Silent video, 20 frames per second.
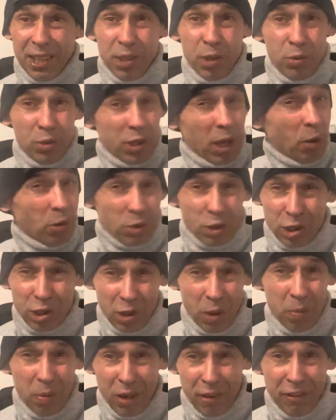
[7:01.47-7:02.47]
you don't
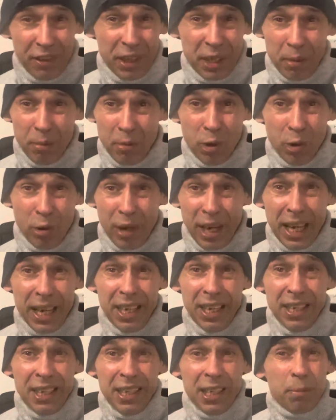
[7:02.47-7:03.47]
stop off anymore at
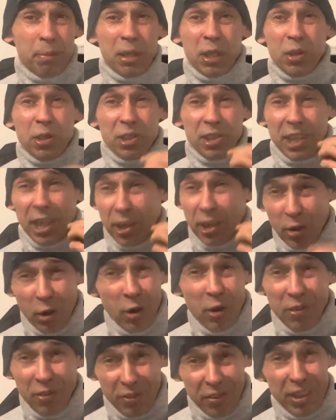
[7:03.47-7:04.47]
because they're
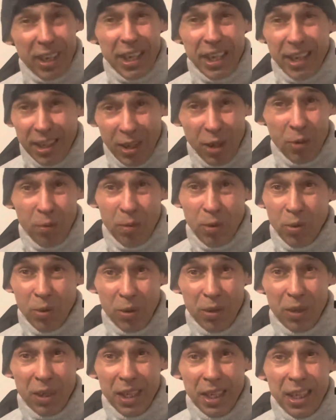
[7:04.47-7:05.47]
not there no more.
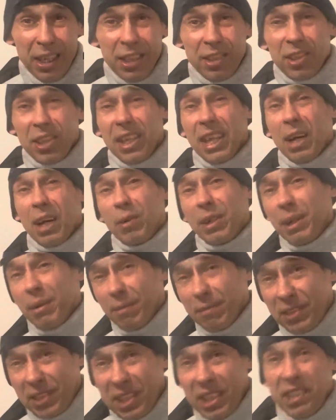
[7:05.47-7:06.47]
So now they're
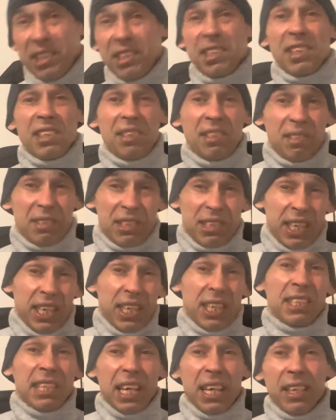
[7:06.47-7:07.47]
sitting
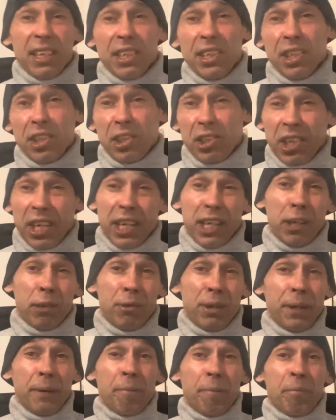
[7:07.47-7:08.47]
down in the chair,
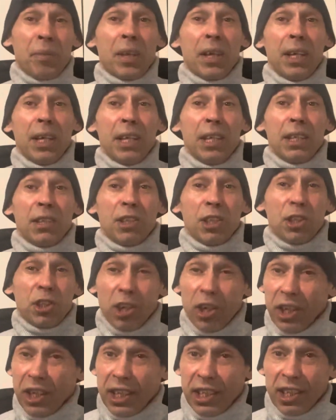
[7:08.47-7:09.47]
and the
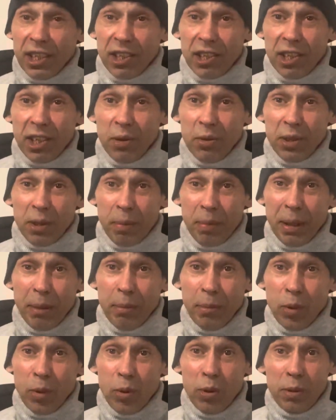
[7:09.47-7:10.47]
journey continues a bit
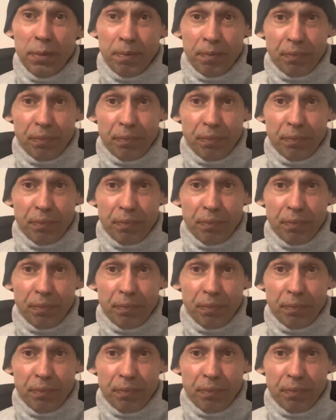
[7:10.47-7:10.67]
more.